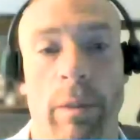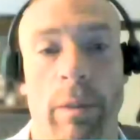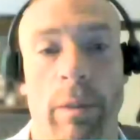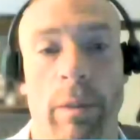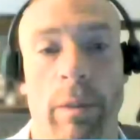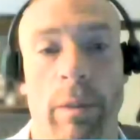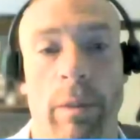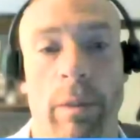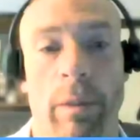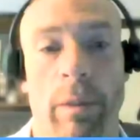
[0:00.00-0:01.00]
And what I like
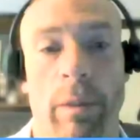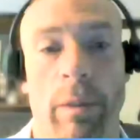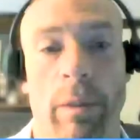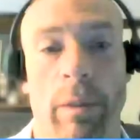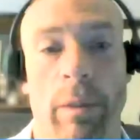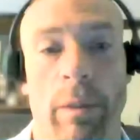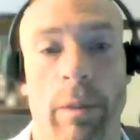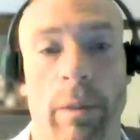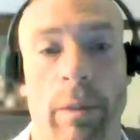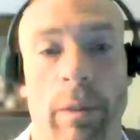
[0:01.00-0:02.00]
the advantage of
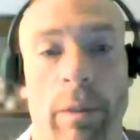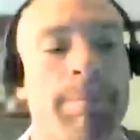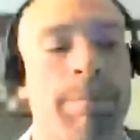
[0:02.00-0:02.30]
is